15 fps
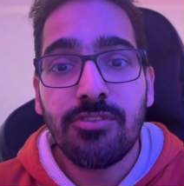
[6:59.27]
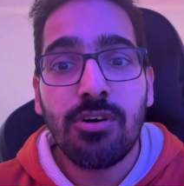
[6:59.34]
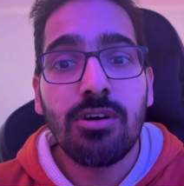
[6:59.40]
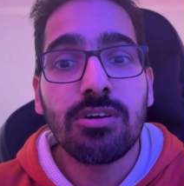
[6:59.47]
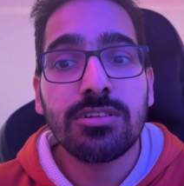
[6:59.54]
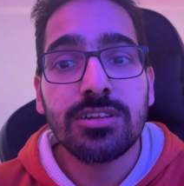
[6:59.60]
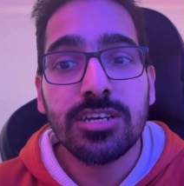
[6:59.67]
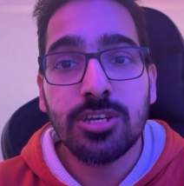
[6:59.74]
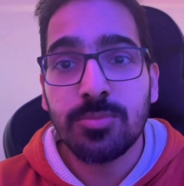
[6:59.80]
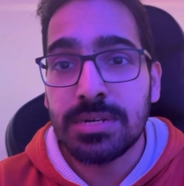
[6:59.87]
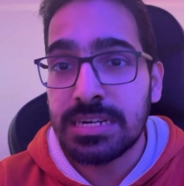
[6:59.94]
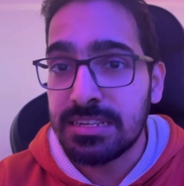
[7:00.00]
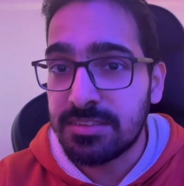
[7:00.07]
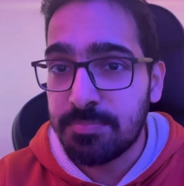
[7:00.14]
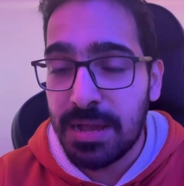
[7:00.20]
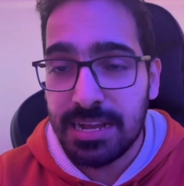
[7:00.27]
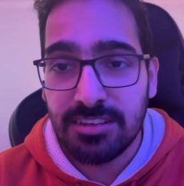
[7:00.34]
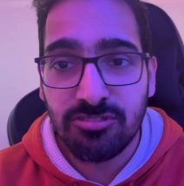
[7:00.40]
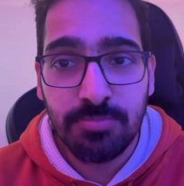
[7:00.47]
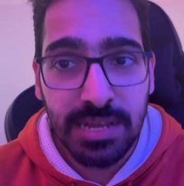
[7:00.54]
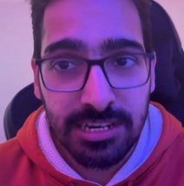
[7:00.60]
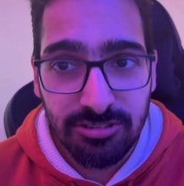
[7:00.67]
for the Kubernetes
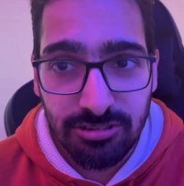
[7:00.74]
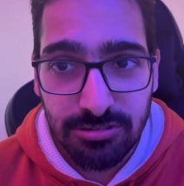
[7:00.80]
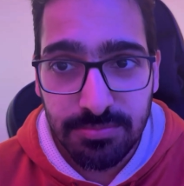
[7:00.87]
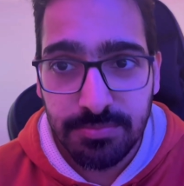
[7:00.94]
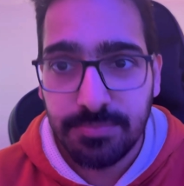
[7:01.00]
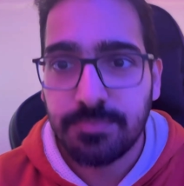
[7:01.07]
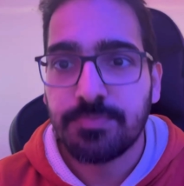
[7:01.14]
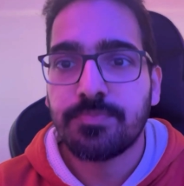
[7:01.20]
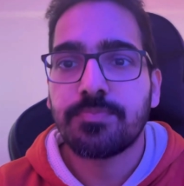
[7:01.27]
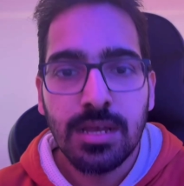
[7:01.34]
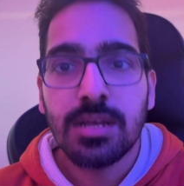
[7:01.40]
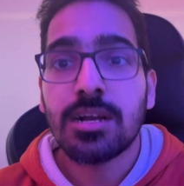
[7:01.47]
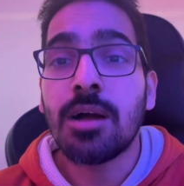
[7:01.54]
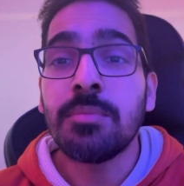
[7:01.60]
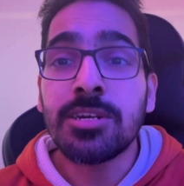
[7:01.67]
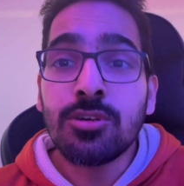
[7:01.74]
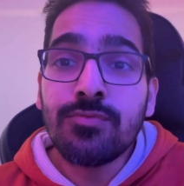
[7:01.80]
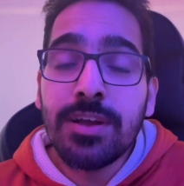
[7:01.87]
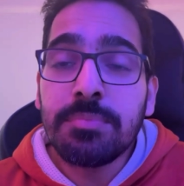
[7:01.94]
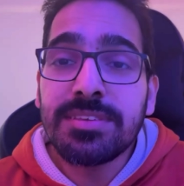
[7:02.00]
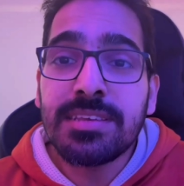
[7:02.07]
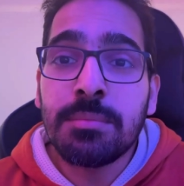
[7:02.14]
package manager. Coming
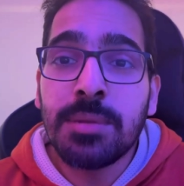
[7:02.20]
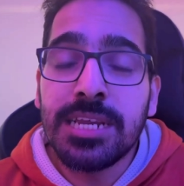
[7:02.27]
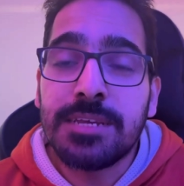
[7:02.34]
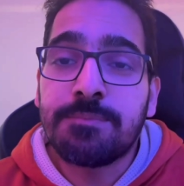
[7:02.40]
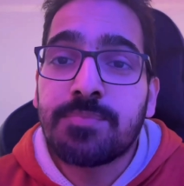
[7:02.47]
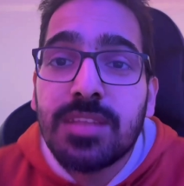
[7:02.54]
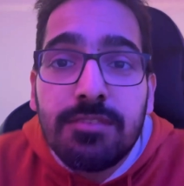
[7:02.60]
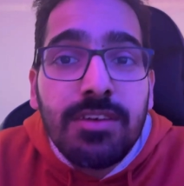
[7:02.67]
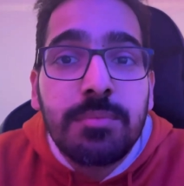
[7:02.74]
to WebAssembly.